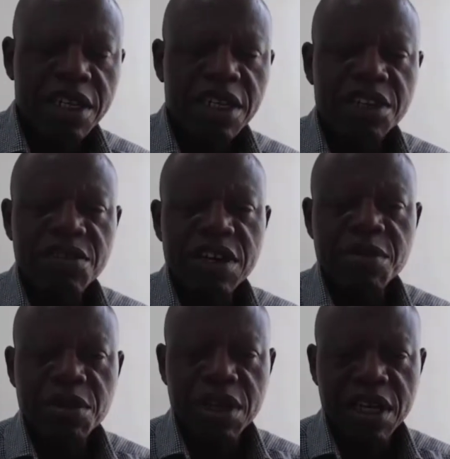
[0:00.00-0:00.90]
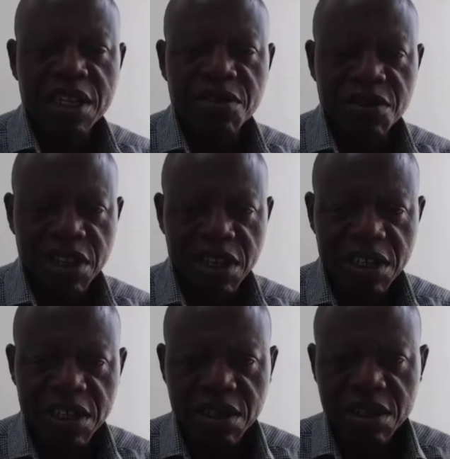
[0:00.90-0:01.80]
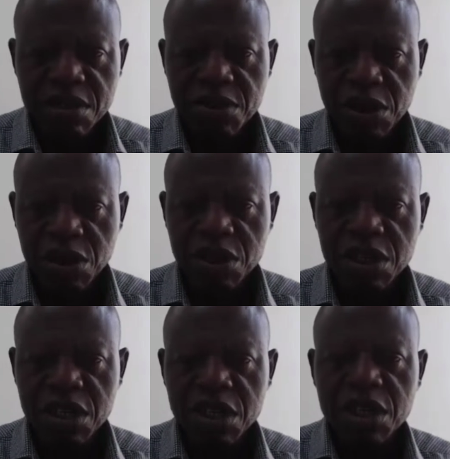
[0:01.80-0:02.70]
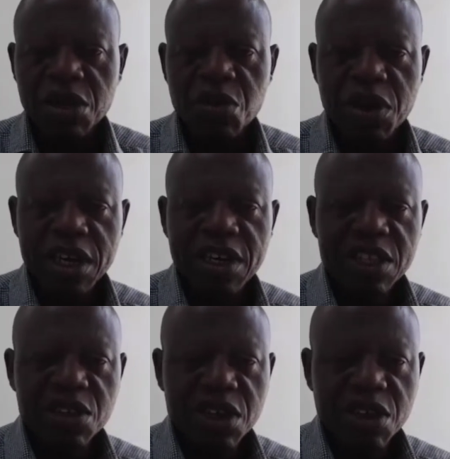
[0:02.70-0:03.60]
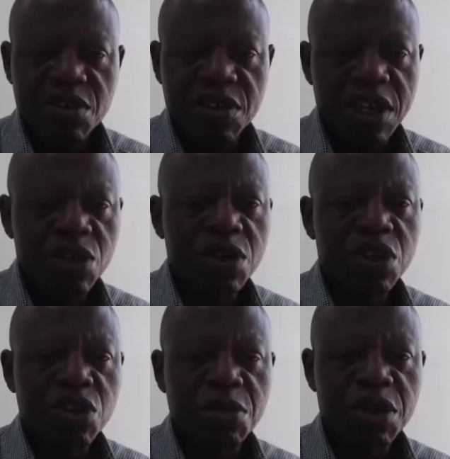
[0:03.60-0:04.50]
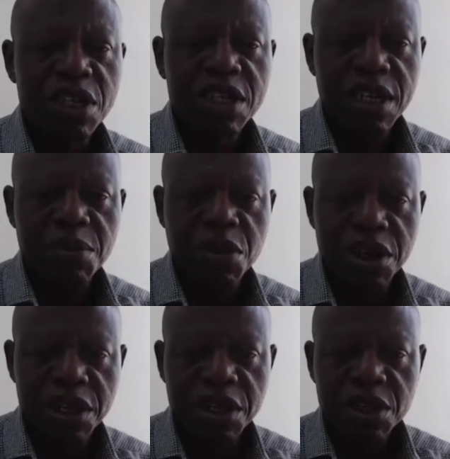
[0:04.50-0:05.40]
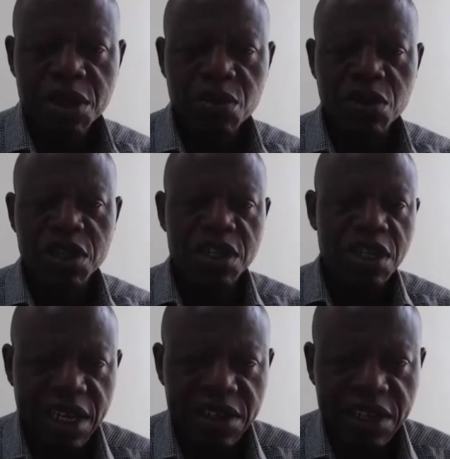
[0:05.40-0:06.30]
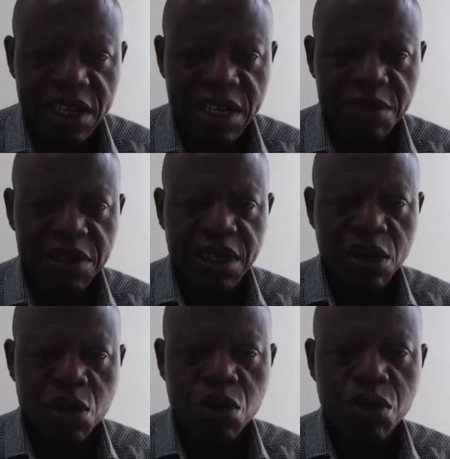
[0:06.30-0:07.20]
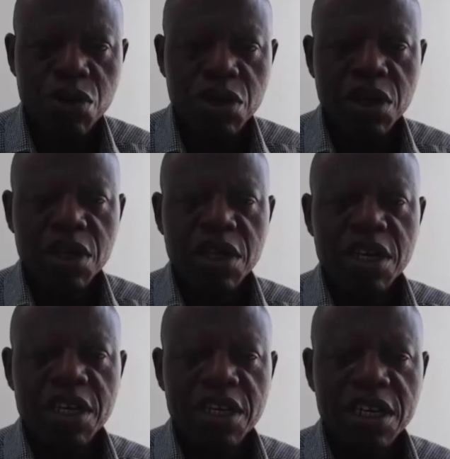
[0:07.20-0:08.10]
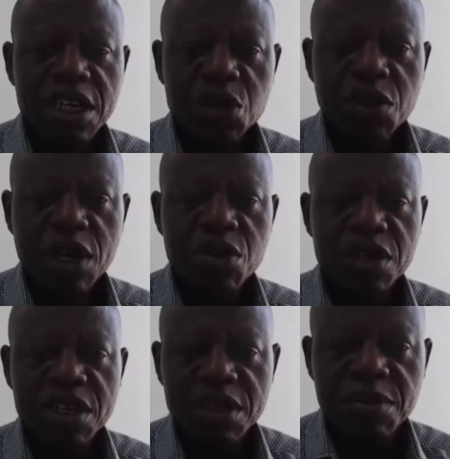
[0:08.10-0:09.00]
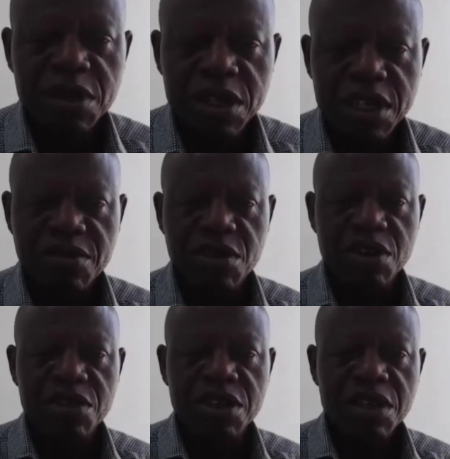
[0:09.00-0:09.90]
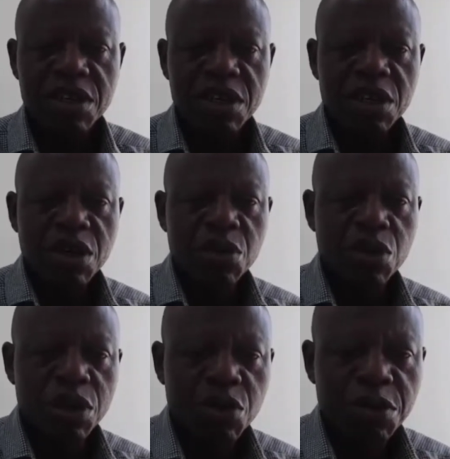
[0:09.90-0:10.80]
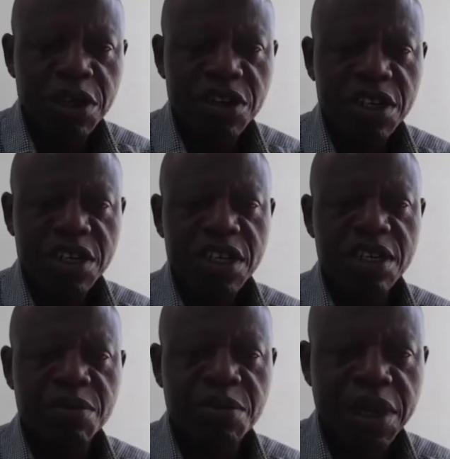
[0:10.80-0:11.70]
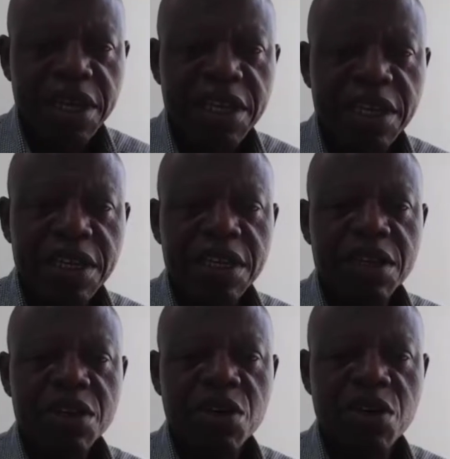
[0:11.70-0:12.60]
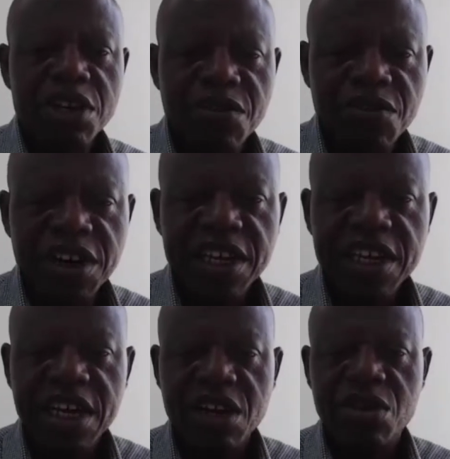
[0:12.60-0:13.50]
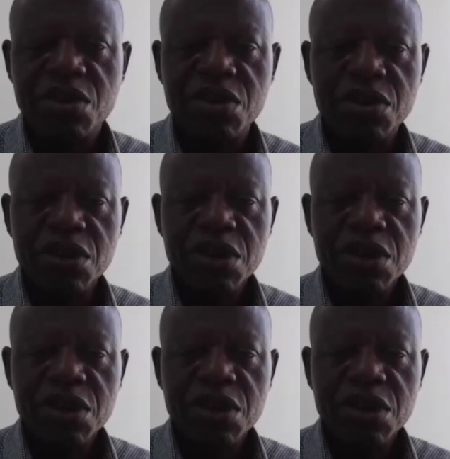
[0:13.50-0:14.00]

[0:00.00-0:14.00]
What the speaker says: This is very important in finance because we are either talking of using somebody's money, which is an outside capital loan. In the case where loan is involved, we will be interested in paying or defraying that loan,